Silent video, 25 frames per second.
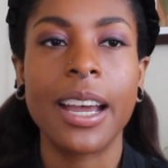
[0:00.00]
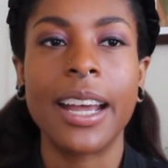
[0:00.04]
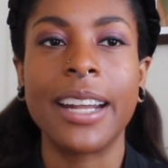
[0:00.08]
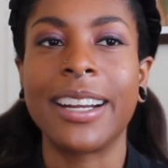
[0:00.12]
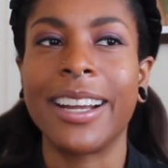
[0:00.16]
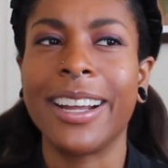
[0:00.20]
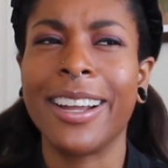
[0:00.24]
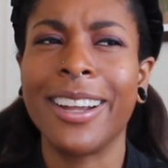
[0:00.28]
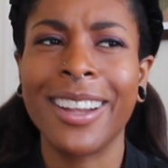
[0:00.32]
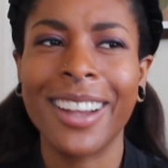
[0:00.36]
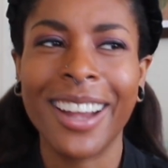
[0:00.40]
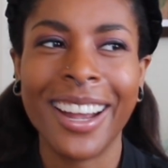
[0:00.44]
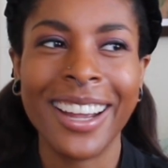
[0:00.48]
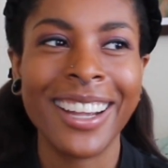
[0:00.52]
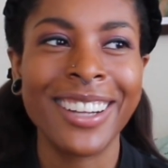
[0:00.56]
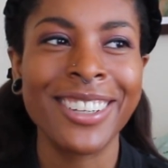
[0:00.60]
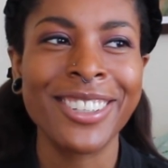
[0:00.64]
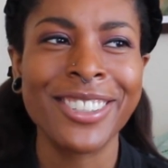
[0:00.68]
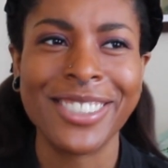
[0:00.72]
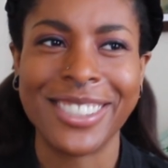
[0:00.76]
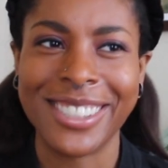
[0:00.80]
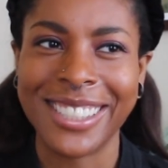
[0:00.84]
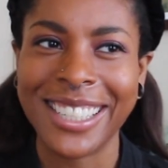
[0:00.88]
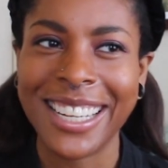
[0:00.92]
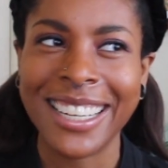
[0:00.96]
And I
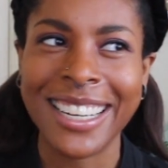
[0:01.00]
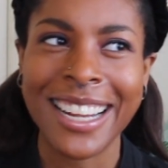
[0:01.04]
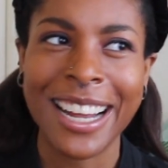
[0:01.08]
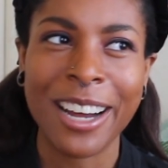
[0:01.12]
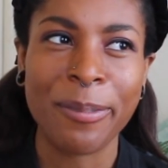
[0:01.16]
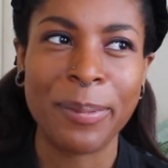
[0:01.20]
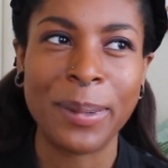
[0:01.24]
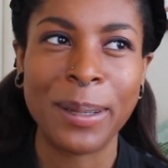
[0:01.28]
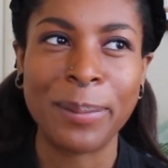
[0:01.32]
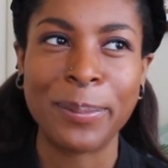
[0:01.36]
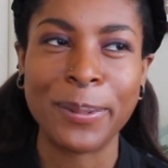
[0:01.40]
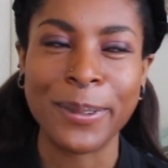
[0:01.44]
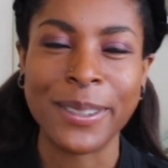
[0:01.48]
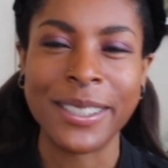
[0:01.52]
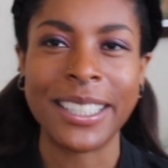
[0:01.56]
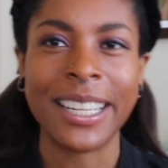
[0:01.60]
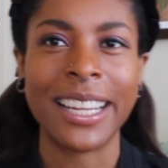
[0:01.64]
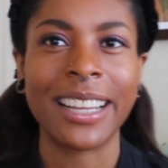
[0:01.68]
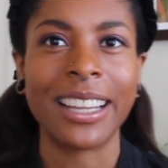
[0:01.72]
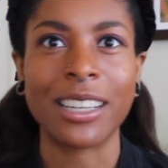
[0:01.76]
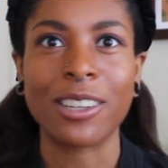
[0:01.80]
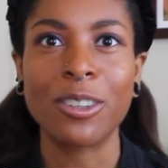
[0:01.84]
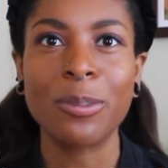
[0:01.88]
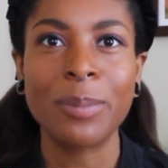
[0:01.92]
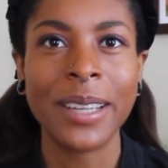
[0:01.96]
understand how people
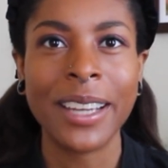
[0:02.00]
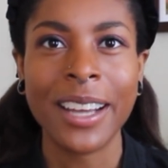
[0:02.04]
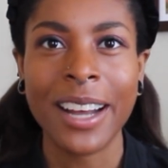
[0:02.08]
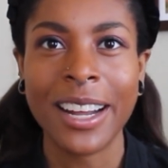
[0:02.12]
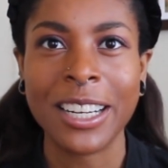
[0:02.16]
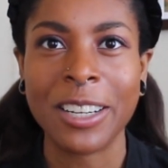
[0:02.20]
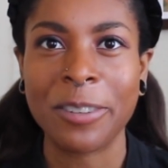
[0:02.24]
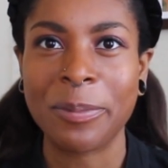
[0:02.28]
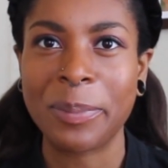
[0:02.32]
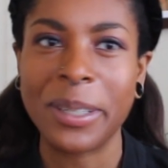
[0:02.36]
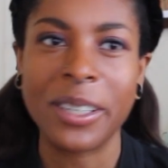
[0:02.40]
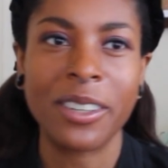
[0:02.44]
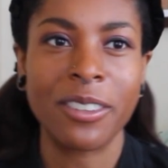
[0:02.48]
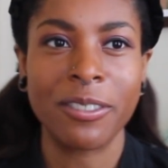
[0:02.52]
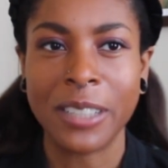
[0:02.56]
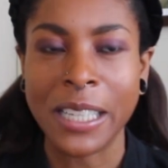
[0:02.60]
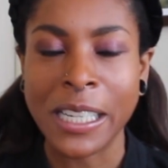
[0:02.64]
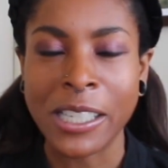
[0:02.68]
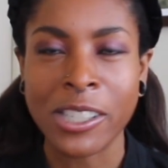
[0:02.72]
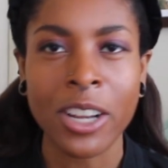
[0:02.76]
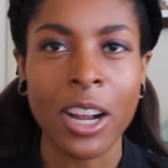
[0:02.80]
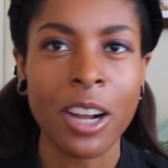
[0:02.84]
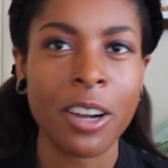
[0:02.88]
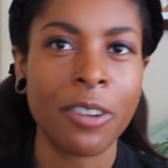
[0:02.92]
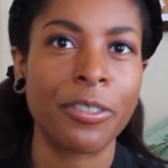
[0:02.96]
say like, oh my God, I've been on
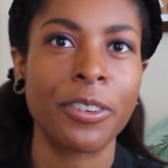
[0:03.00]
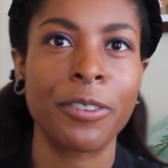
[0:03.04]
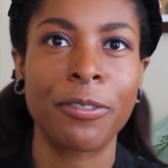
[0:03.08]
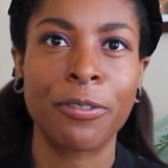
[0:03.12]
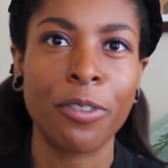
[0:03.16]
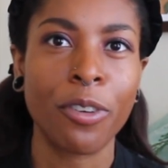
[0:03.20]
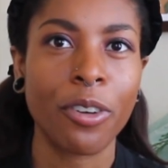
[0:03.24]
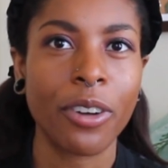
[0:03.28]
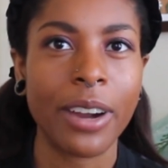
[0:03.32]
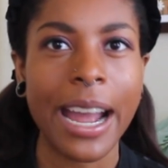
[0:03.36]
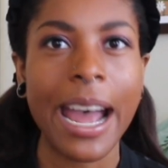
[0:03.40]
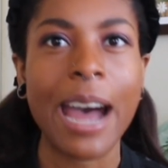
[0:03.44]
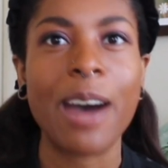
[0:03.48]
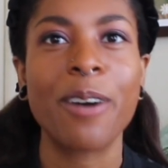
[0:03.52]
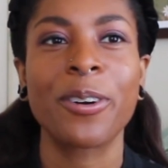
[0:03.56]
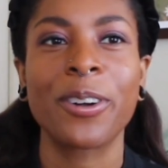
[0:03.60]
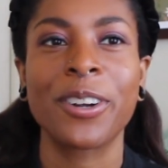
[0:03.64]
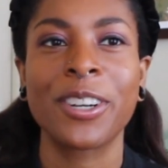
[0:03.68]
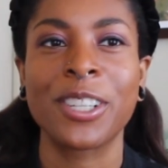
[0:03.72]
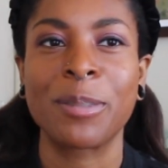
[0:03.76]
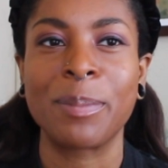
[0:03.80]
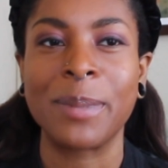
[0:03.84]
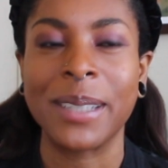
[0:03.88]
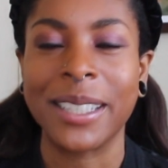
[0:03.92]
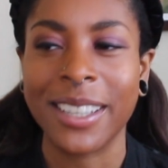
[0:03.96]
TikTok for 4
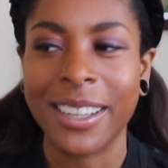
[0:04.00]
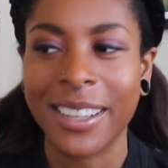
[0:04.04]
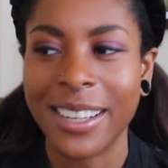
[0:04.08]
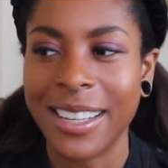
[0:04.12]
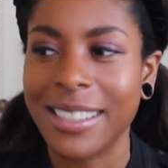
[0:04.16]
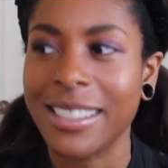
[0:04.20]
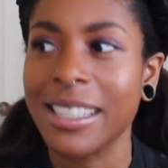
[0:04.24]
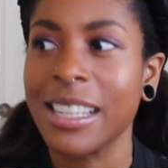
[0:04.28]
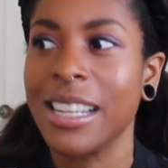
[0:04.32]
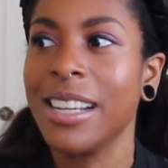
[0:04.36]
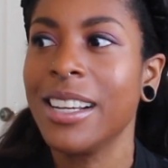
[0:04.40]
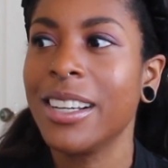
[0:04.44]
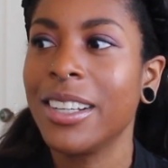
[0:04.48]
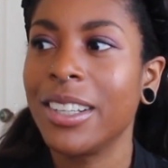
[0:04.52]
hours, because